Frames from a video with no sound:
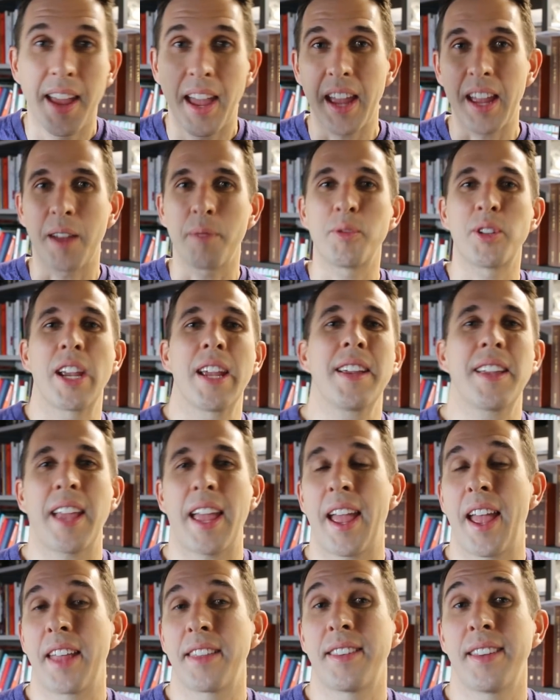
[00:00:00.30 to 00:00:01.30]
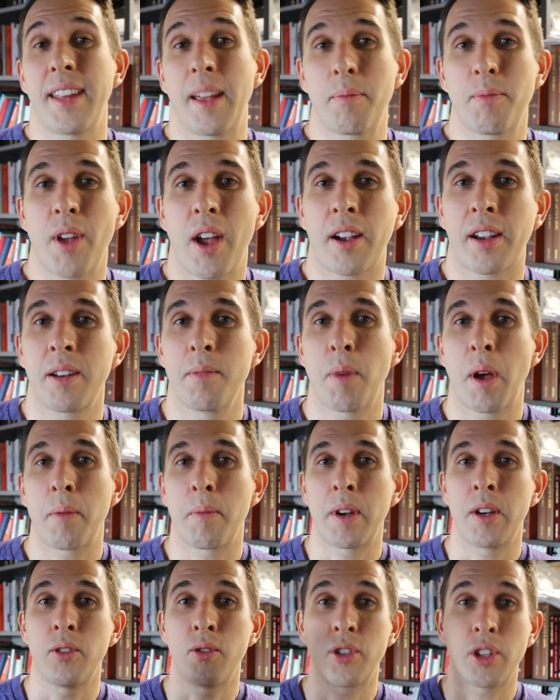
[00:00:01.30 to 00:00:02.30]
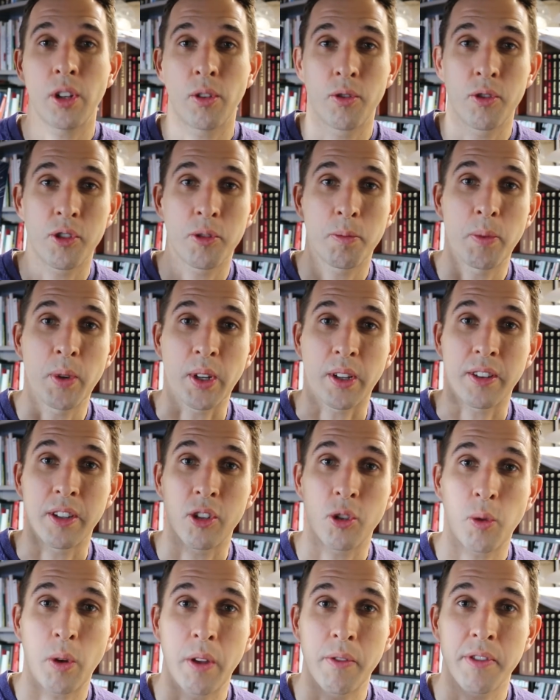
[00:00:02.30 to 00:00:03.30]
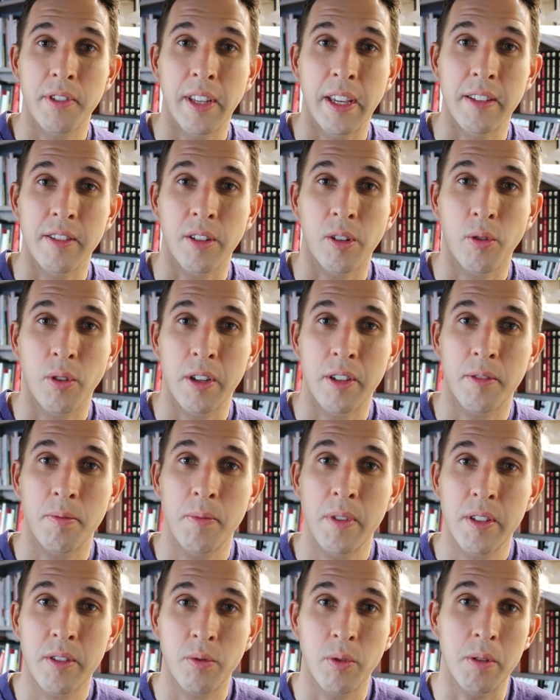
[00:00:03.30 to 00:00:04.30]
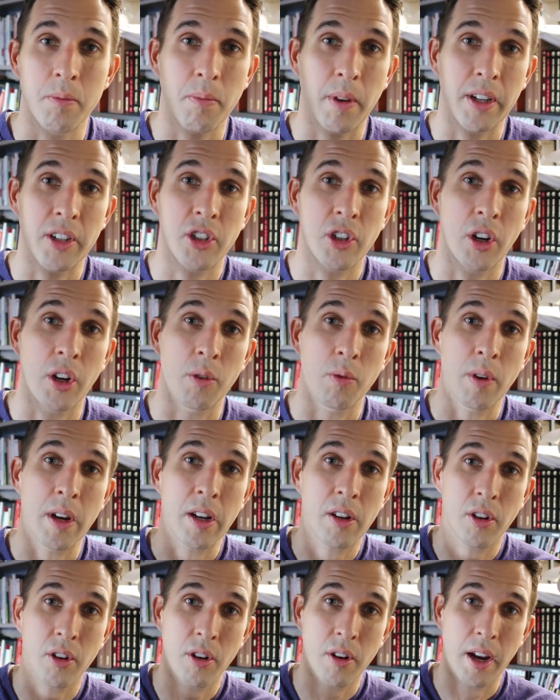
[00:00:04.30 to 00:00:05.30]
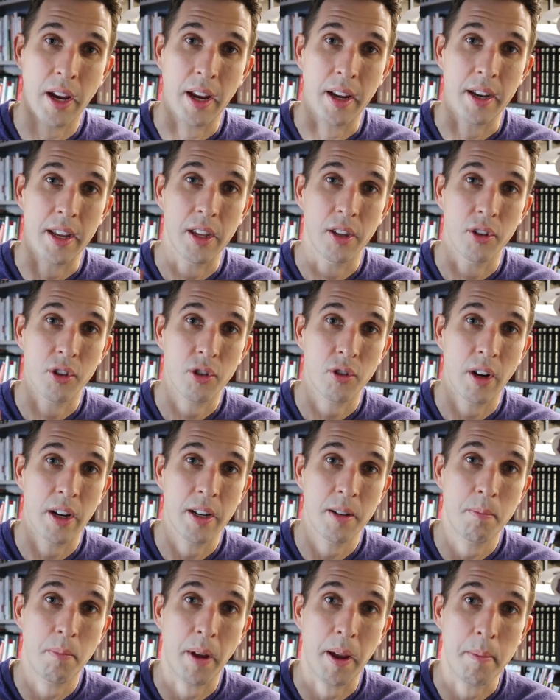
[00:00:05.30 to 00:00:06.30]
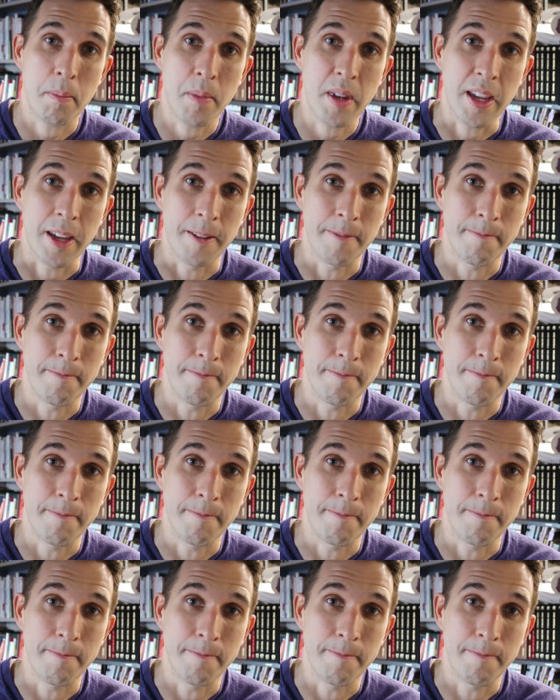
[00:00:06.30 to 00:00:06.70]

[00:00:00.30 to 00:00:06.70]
Hey, I'm Jake, and today I'm talking about my new children's book, The 12 Sleighs of Christmas, written by Sherry Rinker and illustrated by me.